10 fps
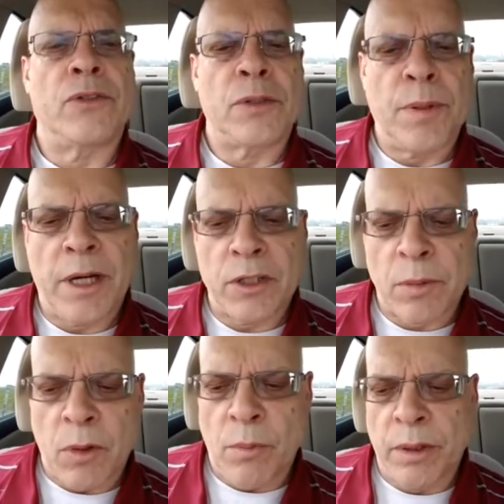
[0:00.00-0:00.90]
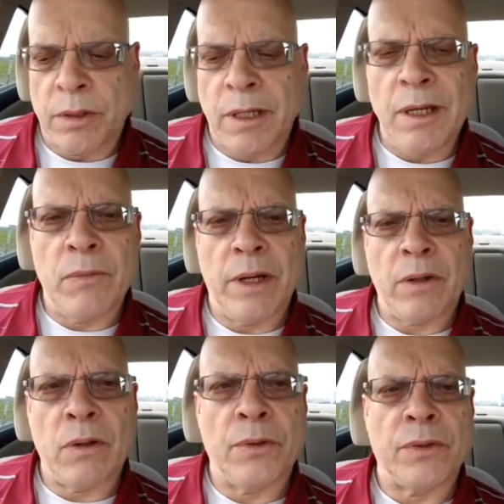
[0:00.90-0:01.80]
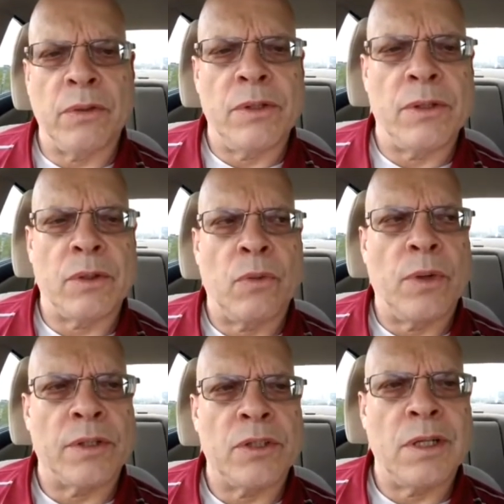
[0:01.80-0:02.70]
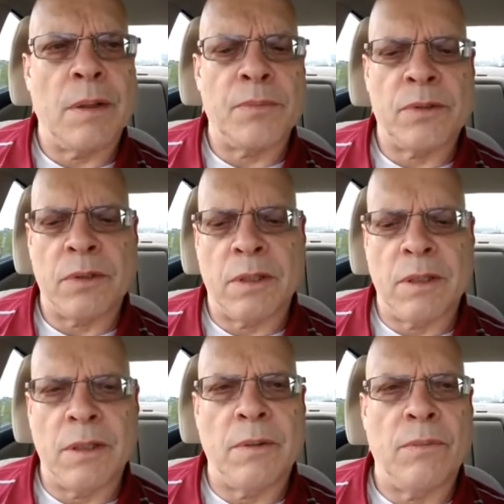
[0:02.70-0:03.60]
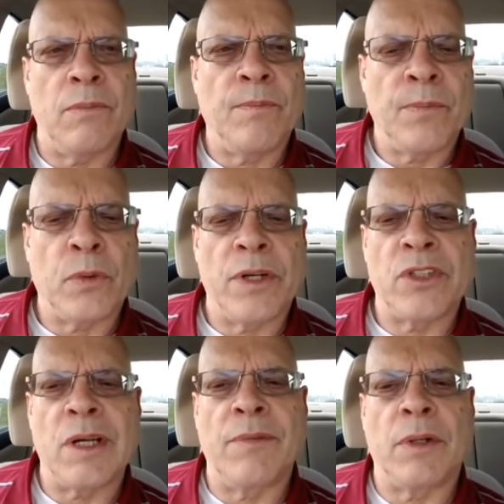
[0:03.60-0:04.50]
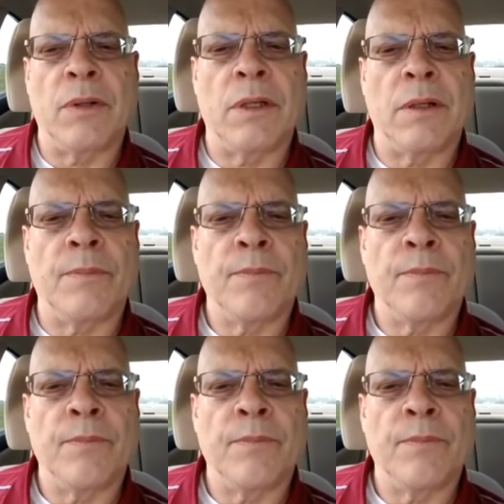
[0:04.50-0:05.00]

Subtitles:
possible. But anyway, I'm going to go through these quick steps in 27